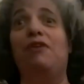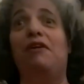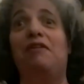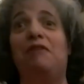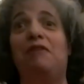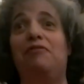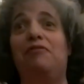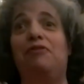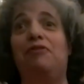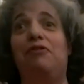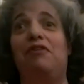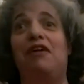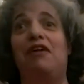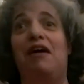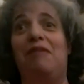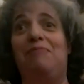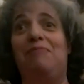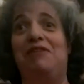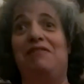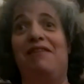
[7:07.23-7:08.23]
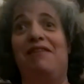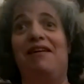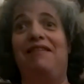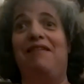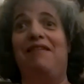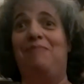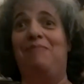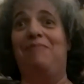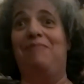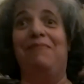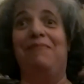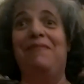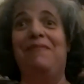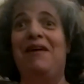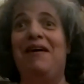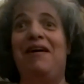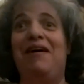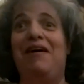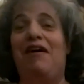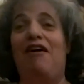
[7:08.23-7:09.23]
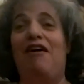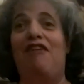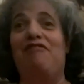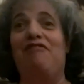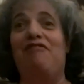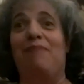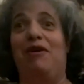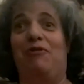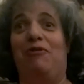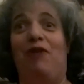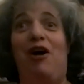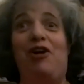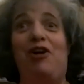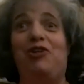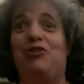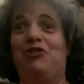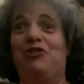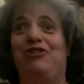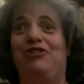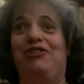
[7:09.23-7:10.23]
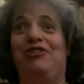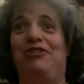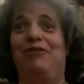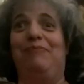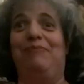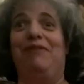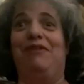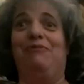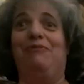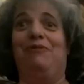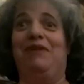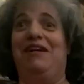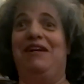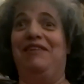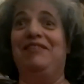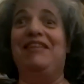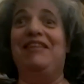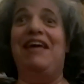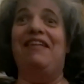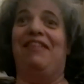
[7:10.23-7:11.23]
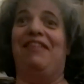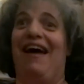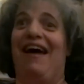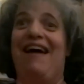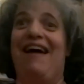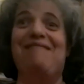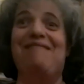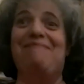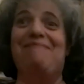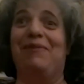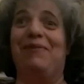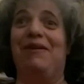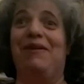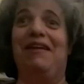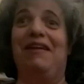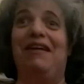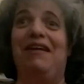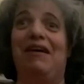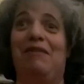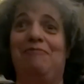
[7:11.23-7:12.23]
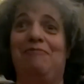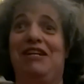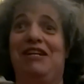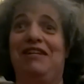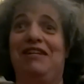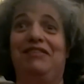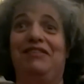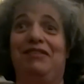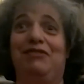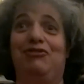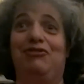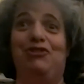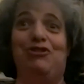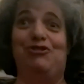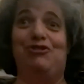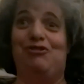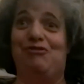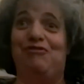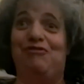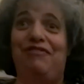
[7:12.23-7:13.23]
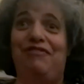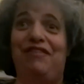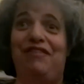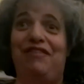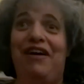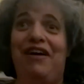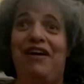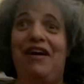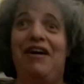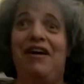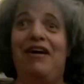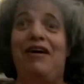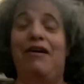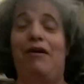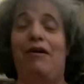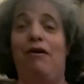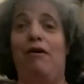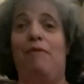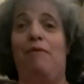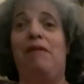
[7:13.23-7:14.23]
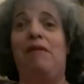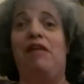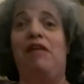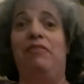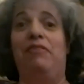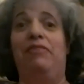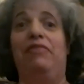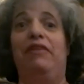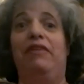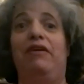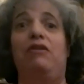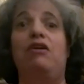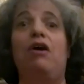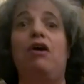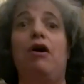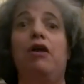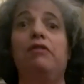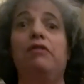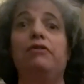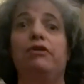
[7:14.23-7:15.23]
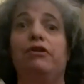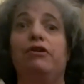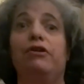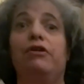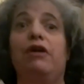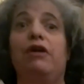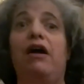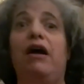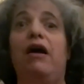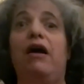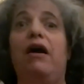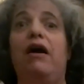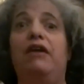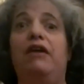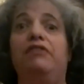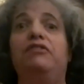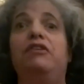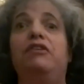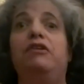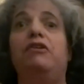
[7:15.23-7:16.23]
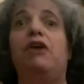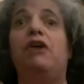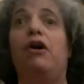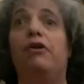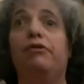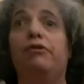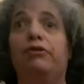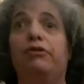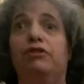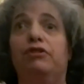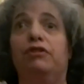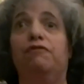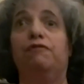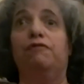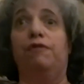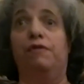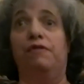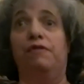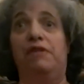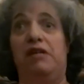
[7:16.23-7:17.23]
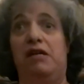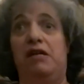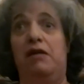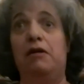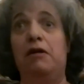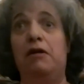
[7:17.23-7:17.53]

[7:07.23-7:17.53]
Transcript: look at me like I'm off my rocker a little bit when I say that, but I mean it's the truth. And the color, I see color differently.